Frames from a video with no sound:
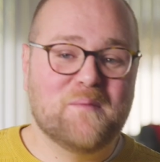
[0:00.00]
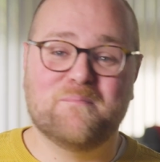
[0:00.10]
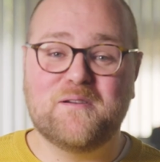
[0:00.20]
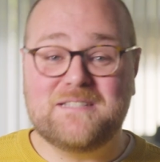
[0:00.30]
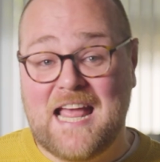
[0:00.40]

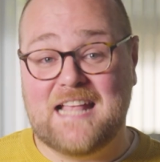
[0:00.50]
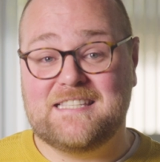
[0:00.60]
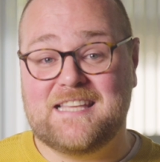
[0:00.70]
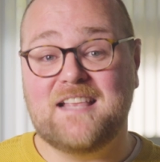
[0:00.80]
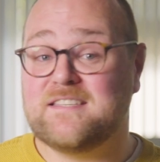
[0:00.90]
Most
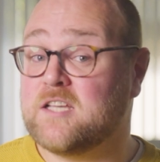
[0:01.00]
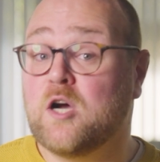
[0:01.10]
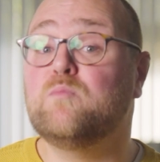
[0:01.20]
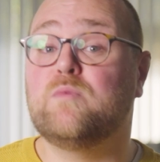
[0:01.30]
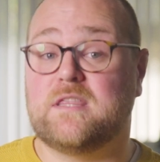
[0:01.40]
headsets
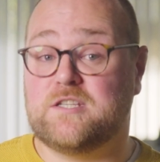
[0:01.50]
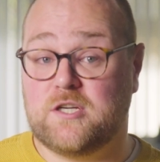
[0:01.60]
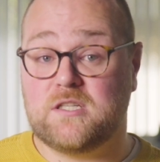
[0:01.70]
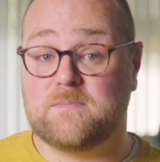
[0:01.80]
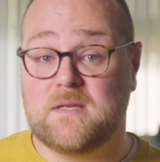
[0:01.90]
come with
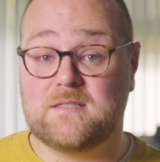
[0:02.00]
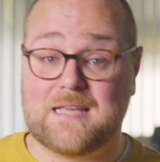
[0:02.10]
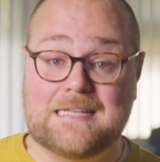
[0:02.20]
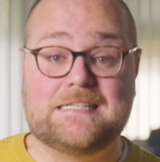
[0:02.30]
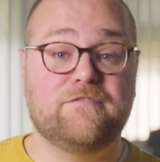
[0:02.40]
adjustments
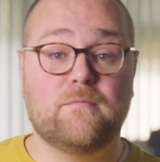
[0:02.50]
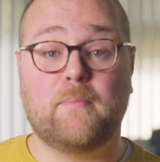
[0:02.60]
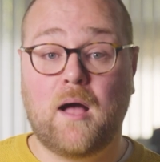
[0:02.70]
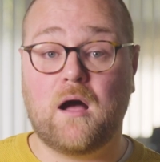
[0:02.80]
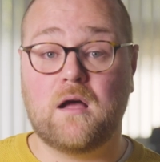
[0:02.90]
and different
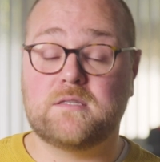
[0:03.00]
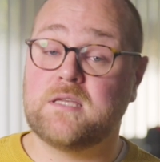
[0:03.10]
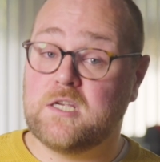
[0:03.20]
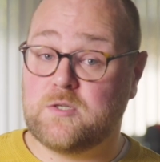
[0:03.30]
parts